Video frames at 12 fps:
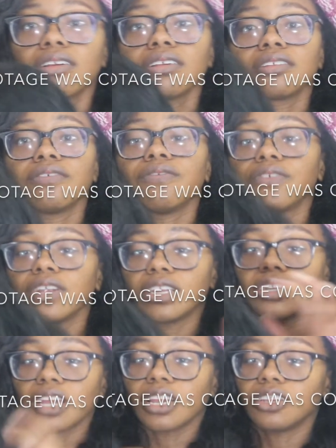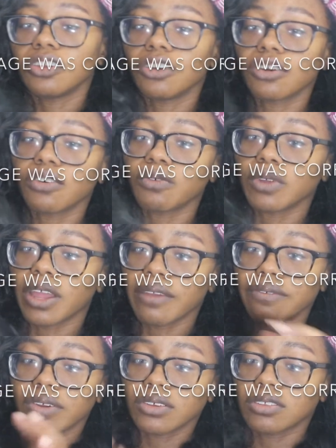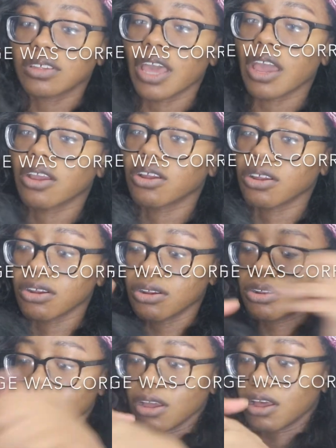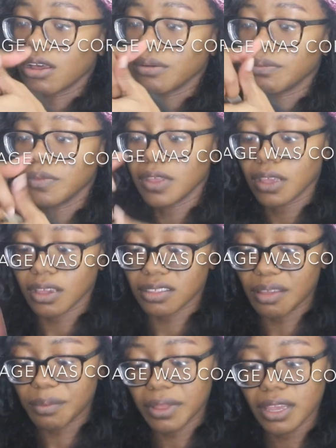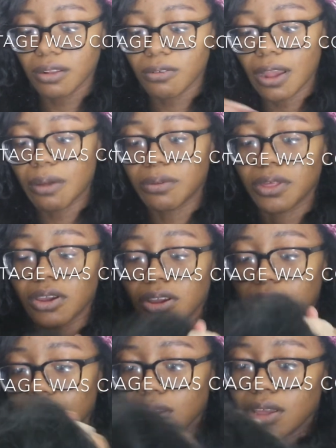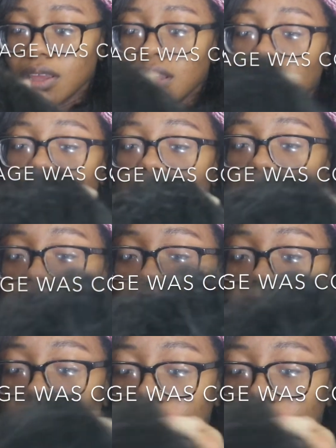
some footage I took when I first got her, because I played around with her before